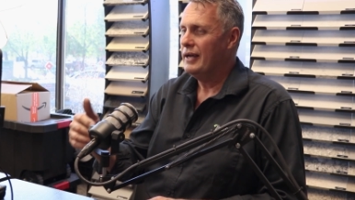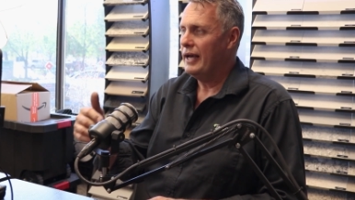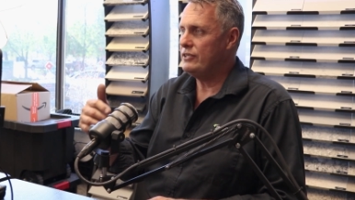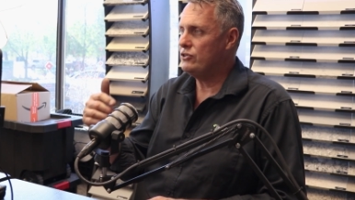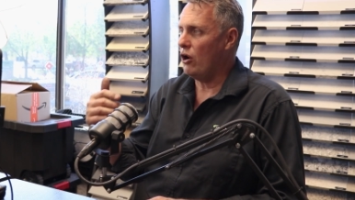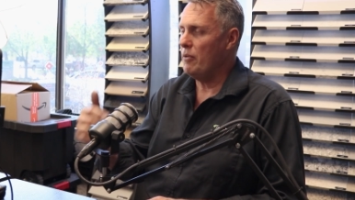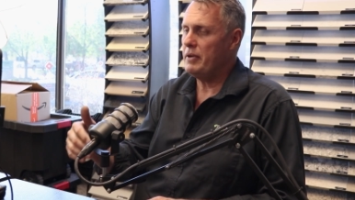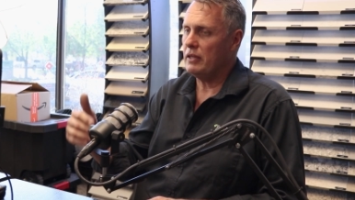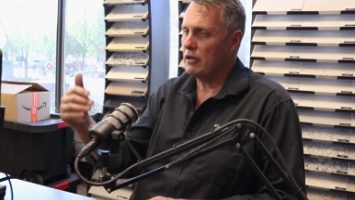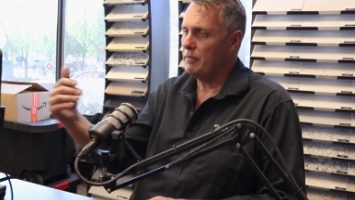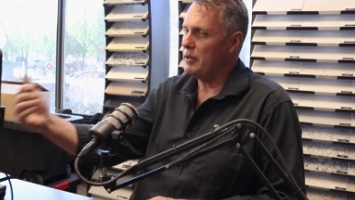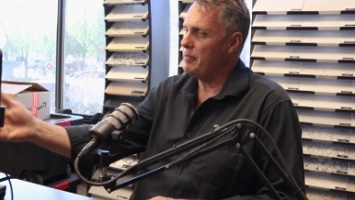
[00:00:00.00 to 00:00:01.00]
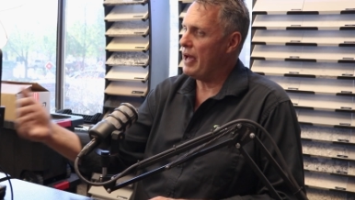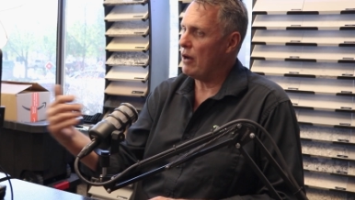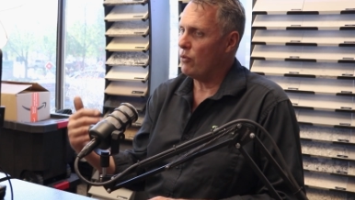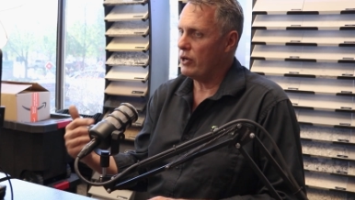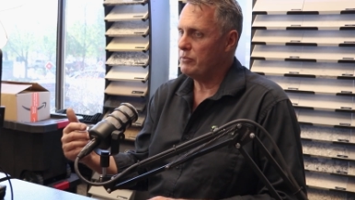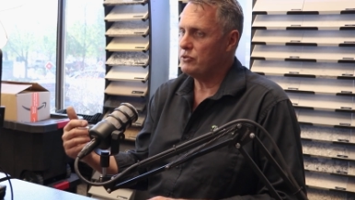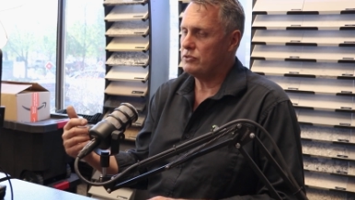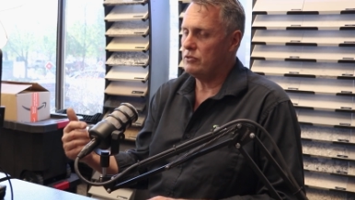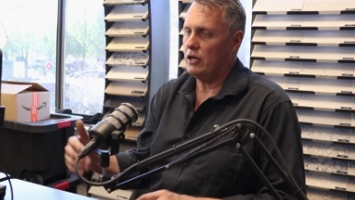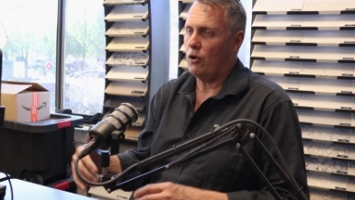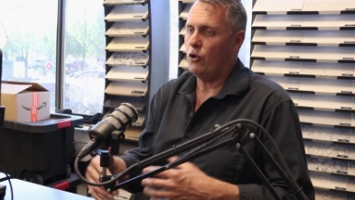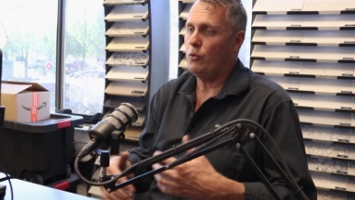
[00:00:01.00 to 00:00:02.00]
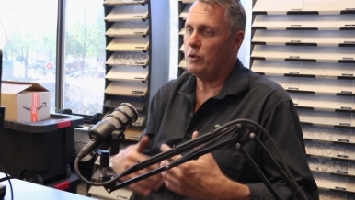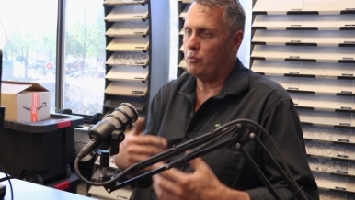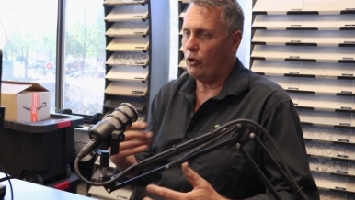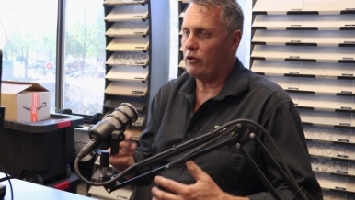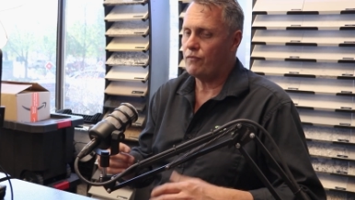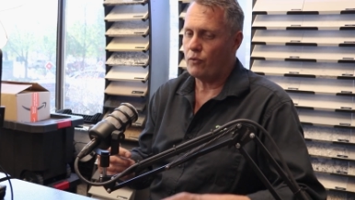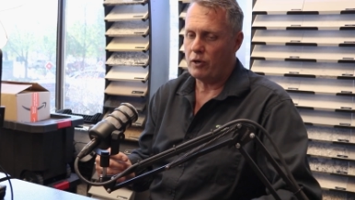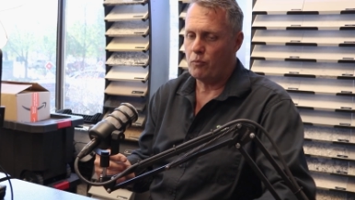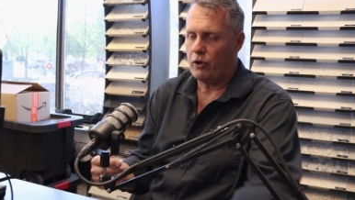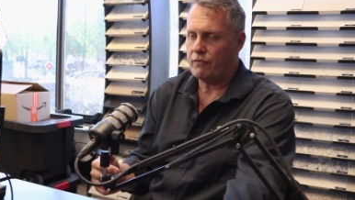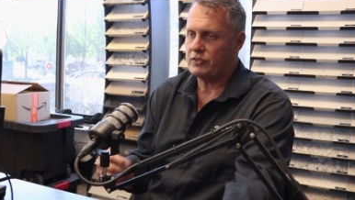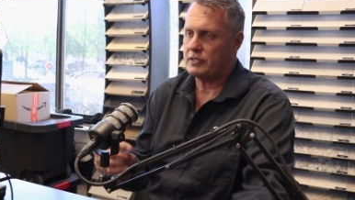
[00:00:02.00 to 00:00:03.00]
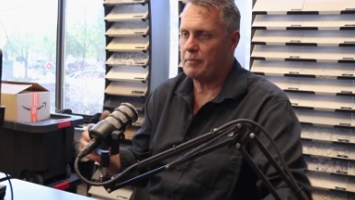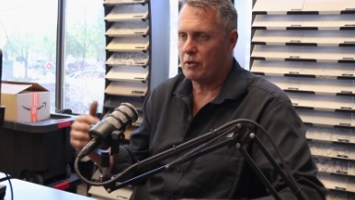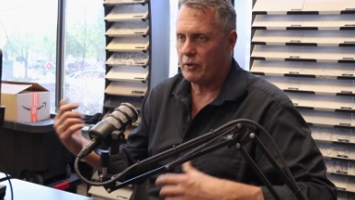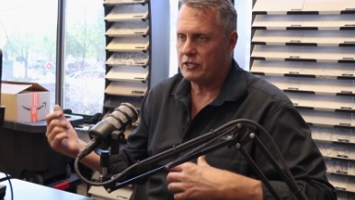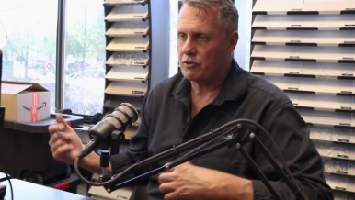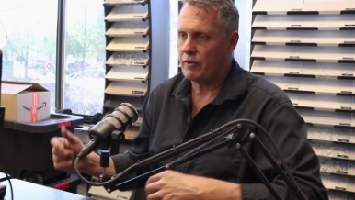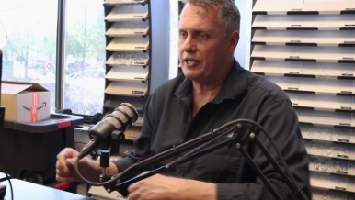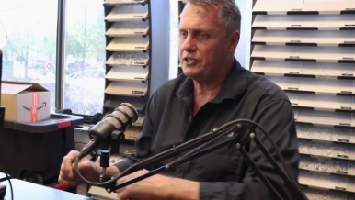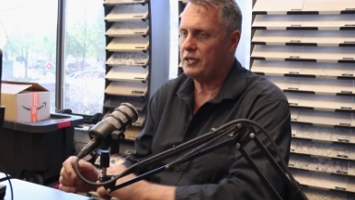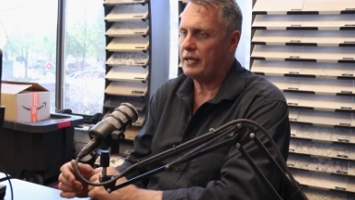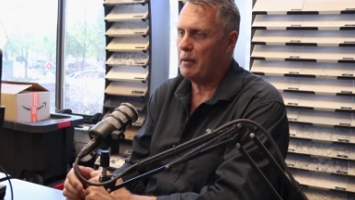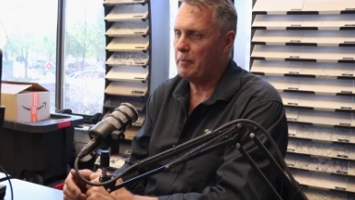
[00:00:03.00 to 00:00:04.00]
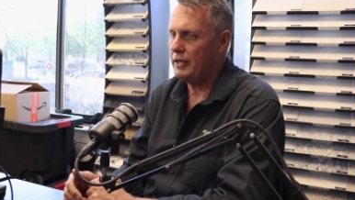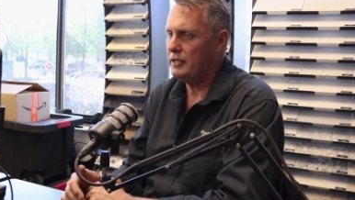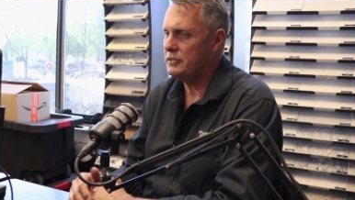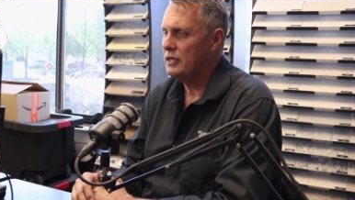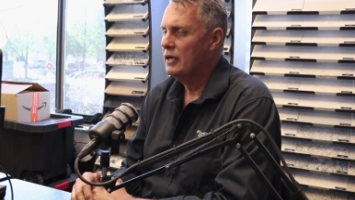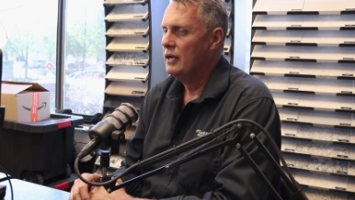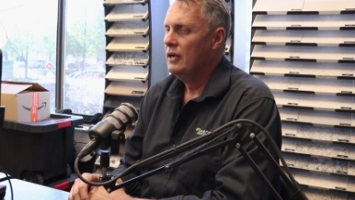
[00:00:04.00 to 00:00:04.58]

He told me a little bit about what he was, you know, who he'd work for. He'd work for some of the restoration companies.